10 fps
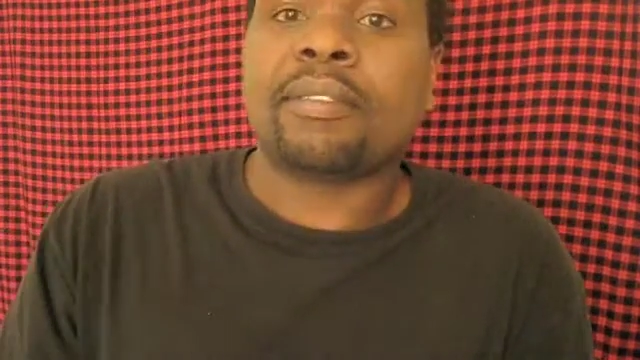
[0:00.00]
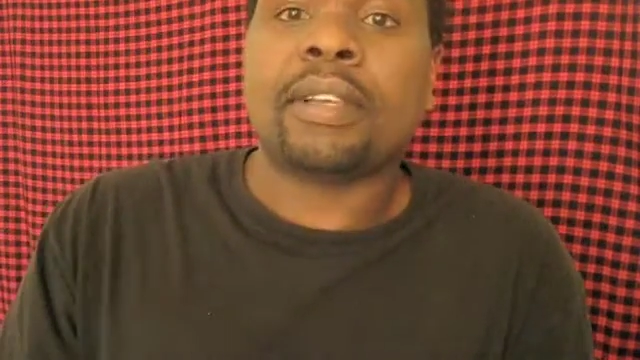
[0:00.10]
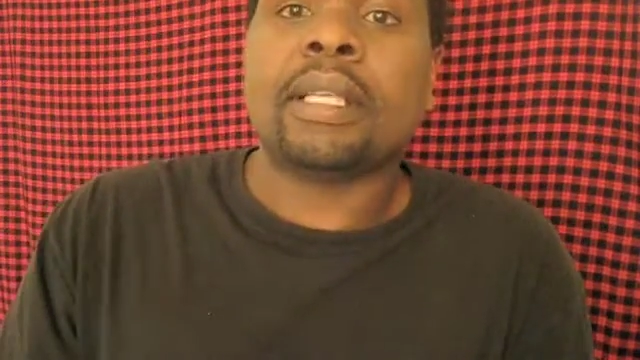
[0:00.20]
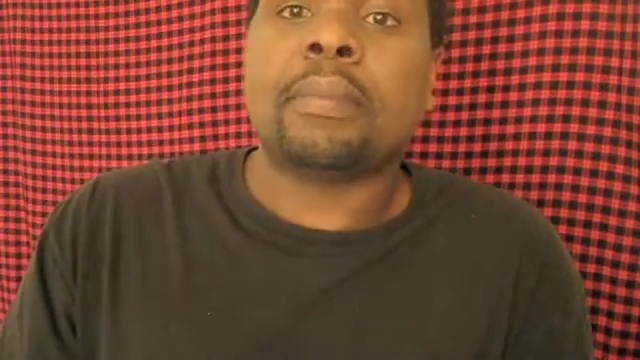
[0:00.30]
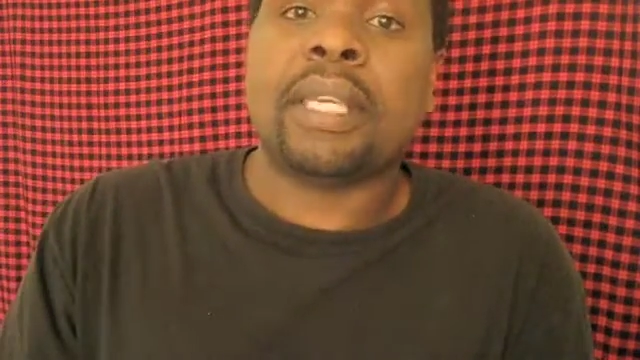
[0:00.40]

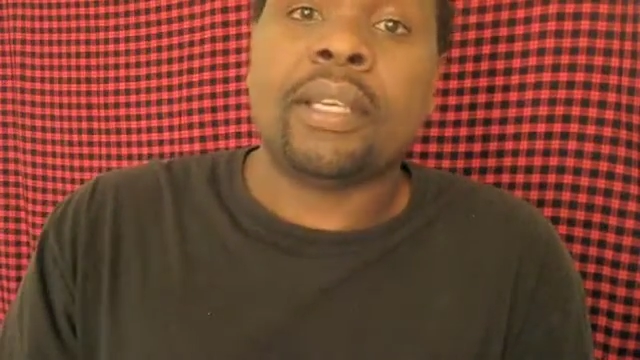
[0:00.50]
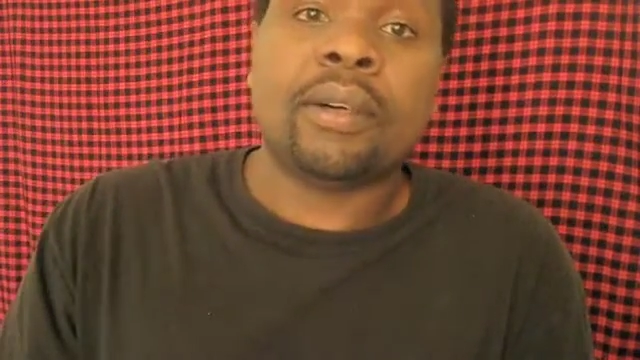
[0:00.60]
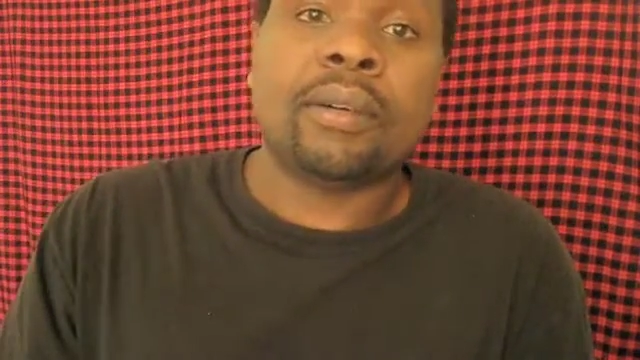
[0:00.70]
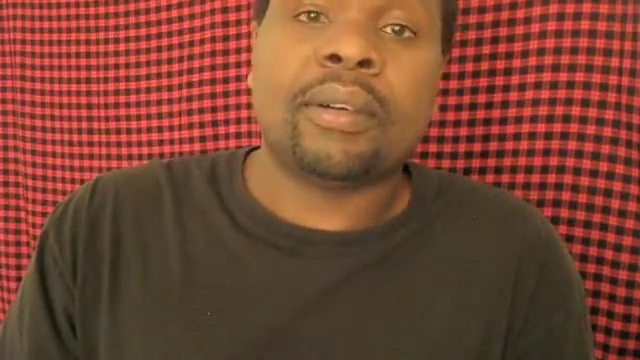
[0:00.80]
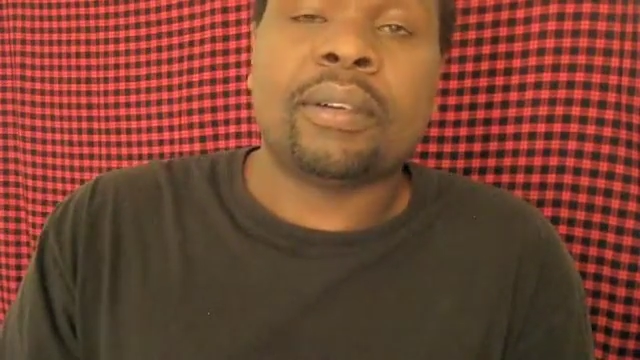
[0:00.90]

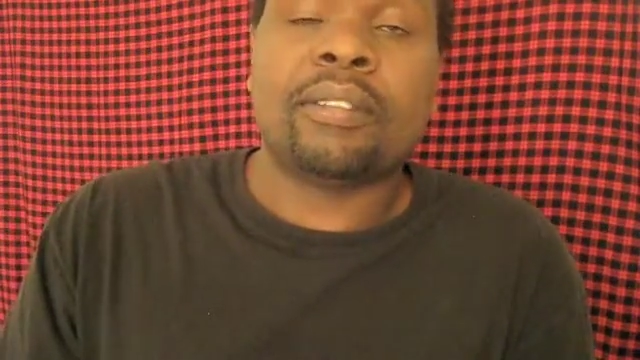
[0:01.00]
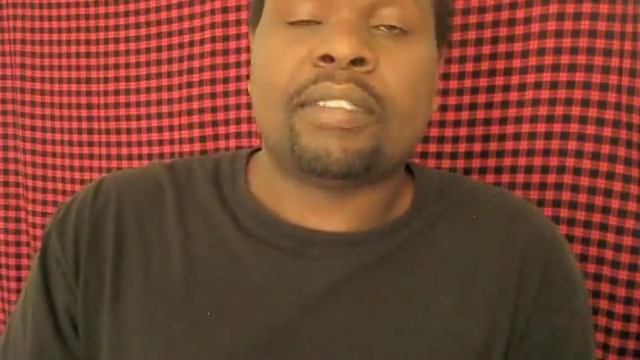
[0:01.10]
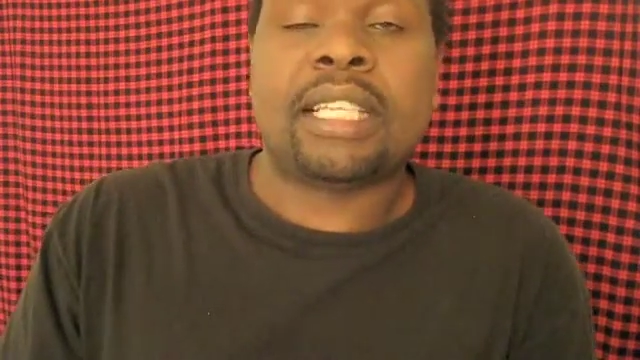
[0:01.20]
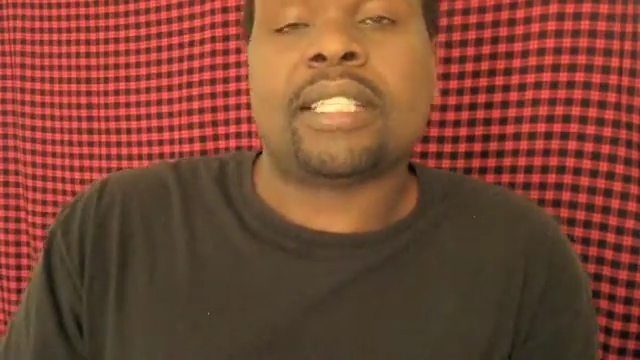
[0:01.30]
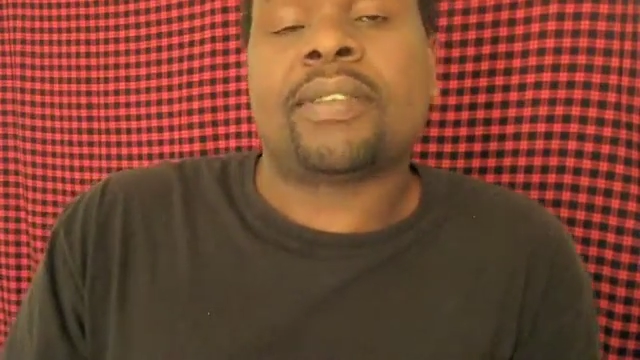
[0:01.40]
Filipino
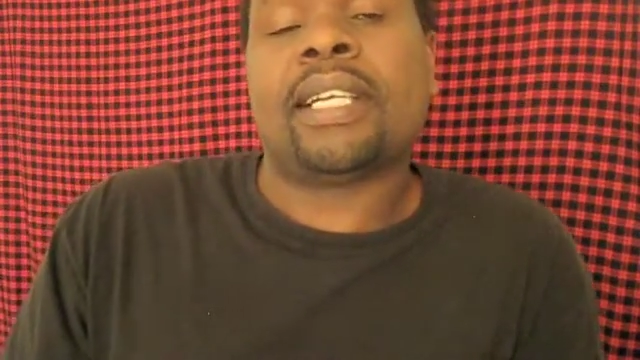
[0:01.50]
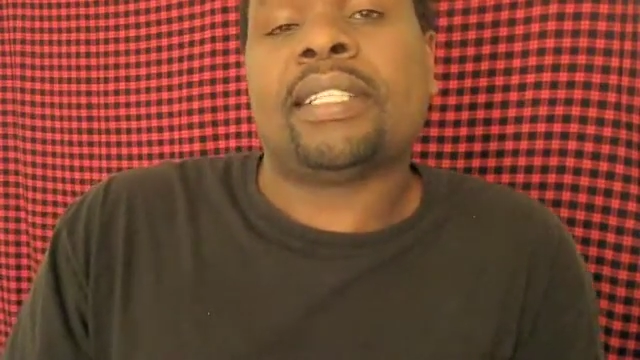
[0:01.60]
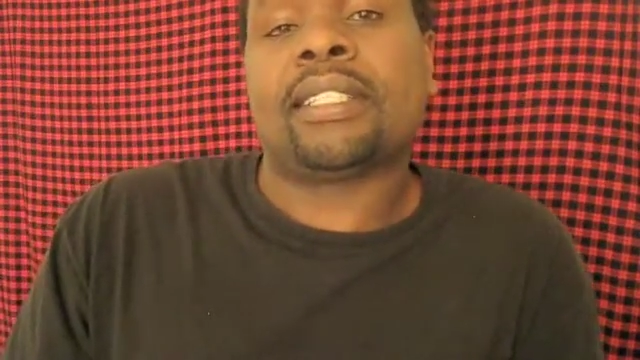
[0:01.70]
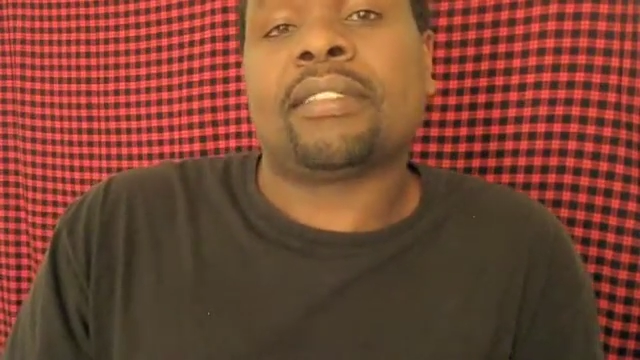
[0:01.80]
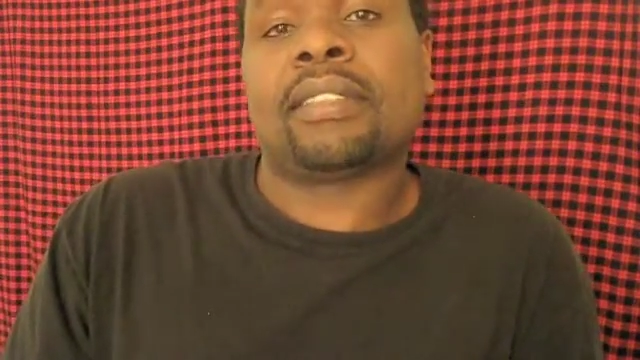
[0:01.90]

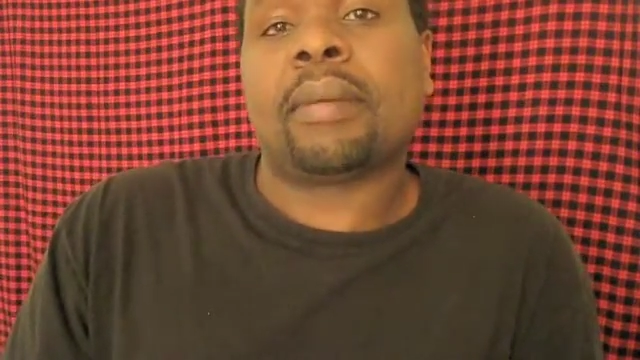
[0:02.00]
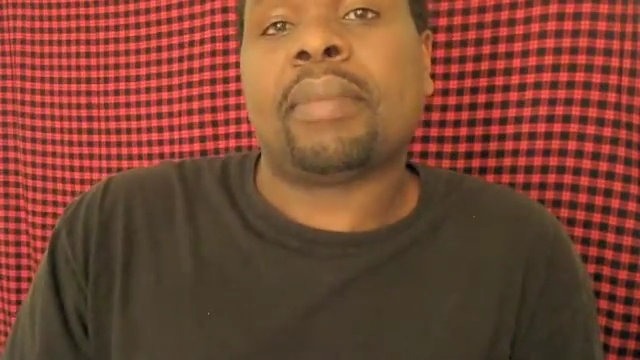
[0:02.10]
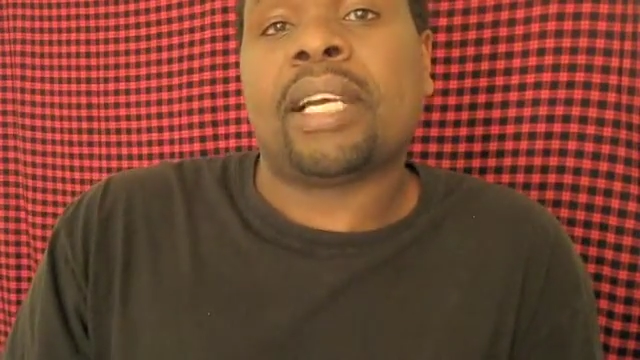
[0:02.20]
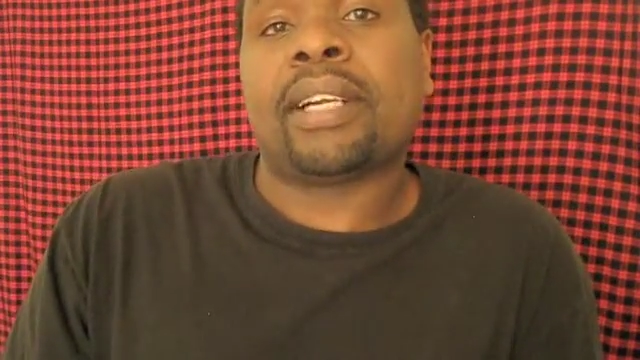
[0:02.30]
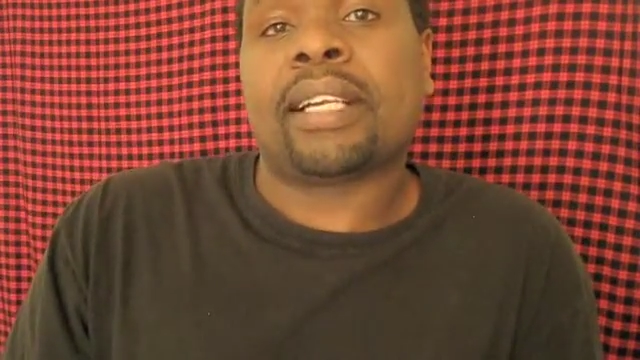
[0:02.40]
veterans of the
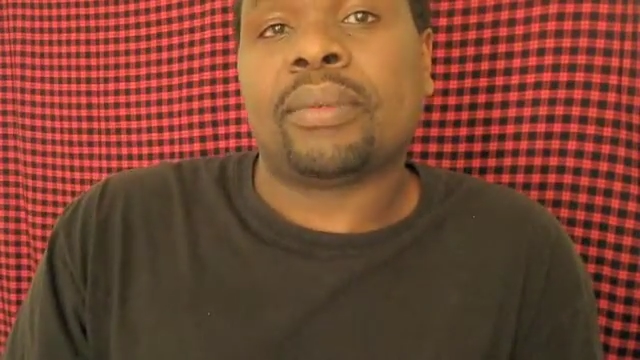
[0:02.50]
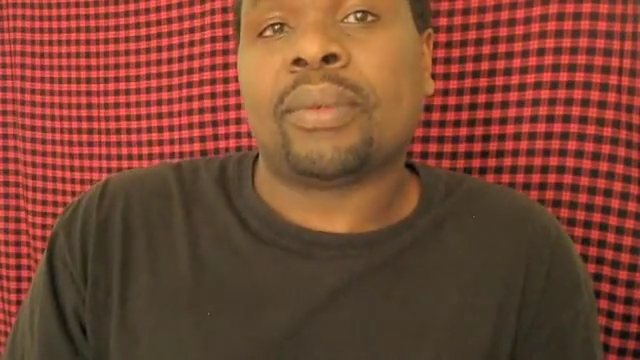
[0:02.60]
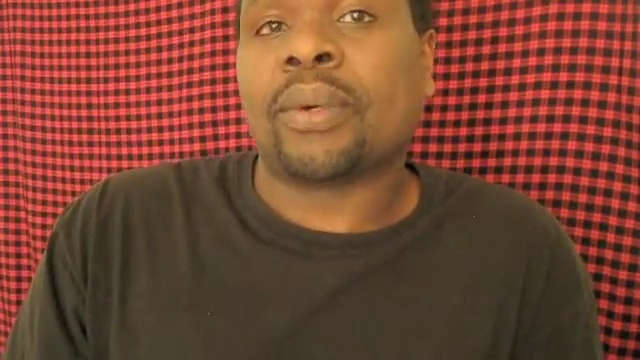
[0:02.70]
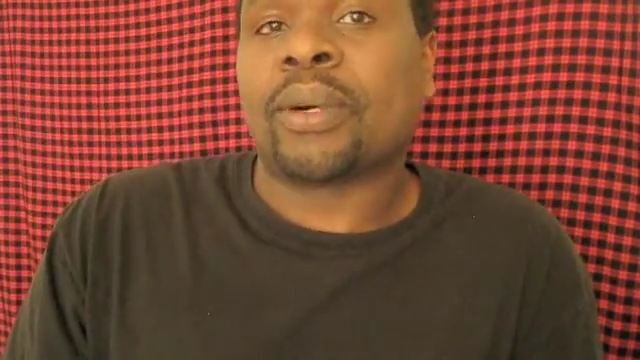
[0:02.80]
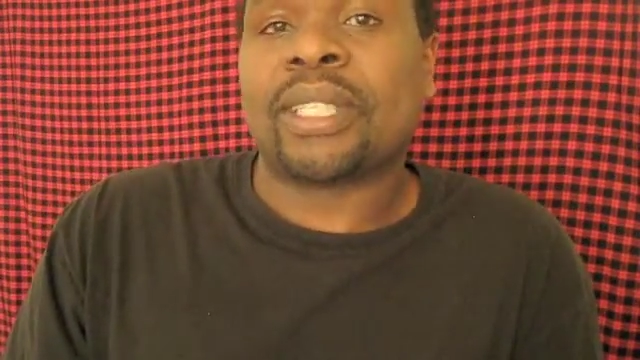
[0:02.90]
American
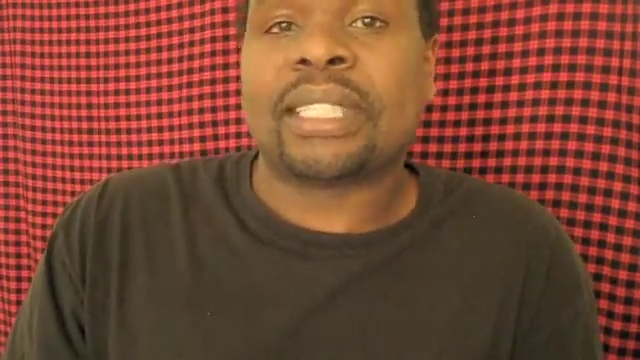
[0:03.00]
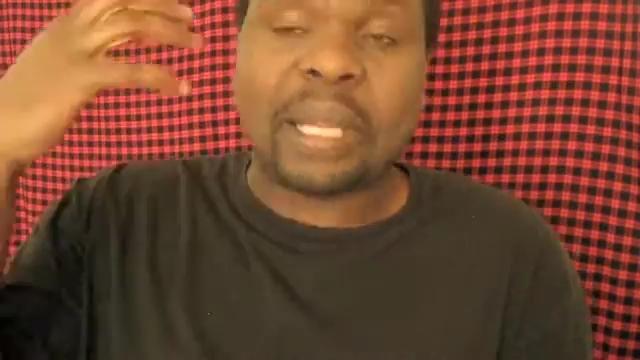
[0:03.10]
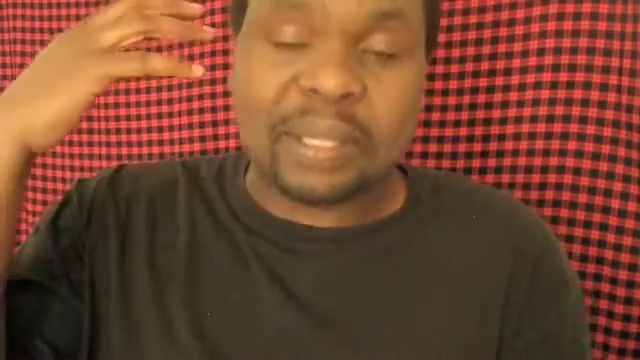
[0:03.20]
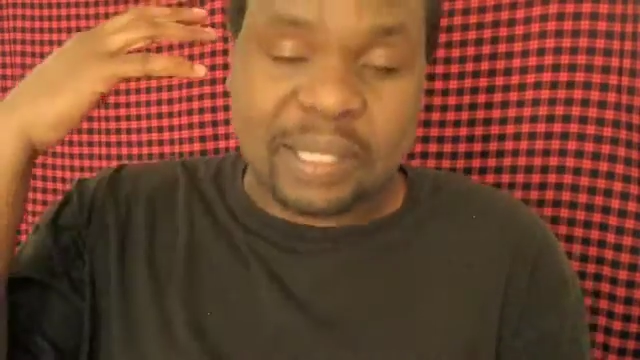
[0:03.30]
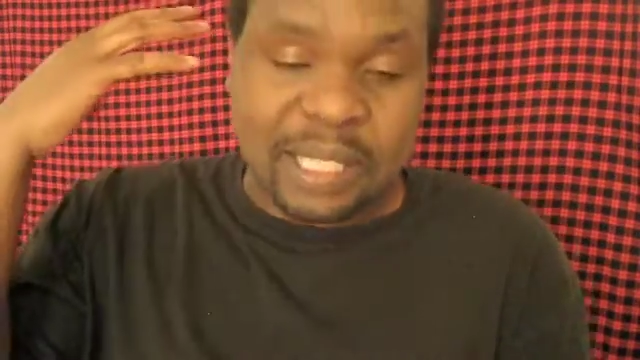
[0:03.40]
wars,
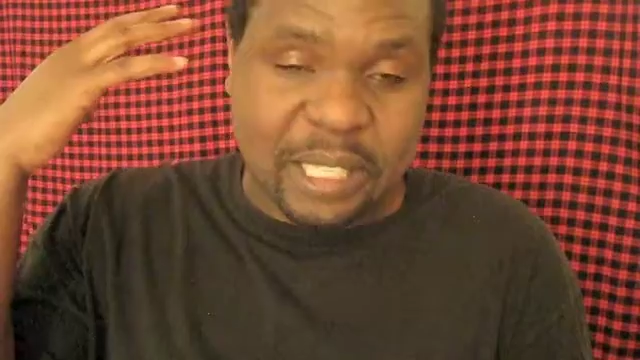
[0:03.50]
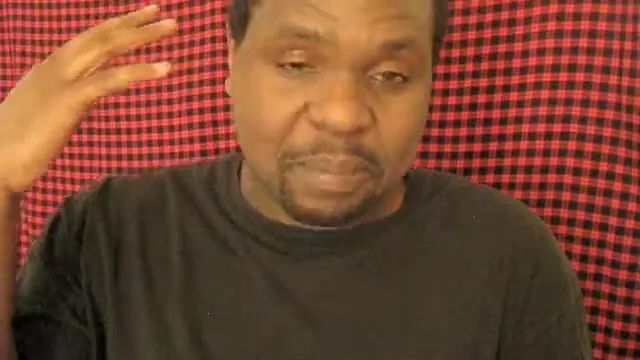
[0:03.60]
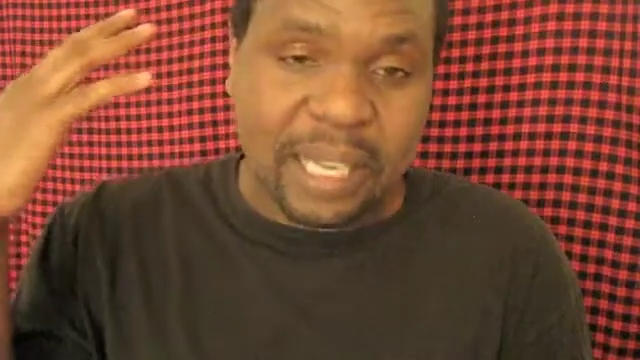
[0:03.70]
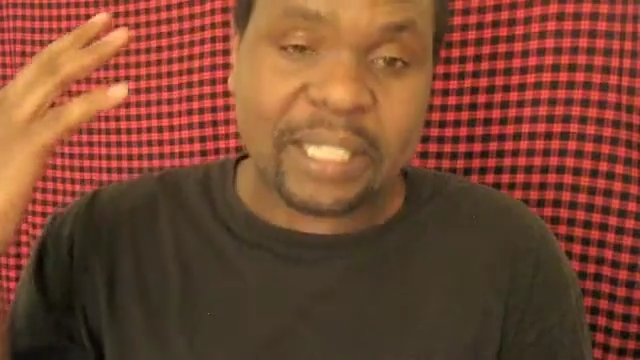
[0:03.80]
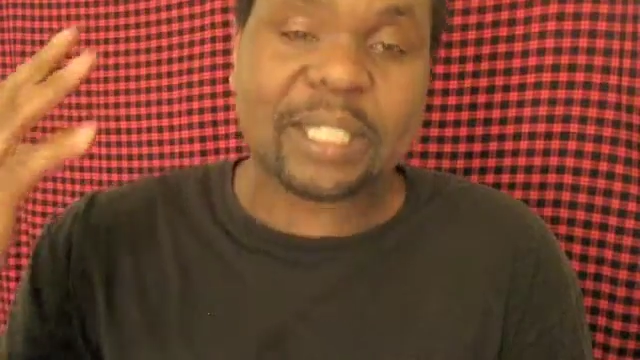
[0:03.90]
they spent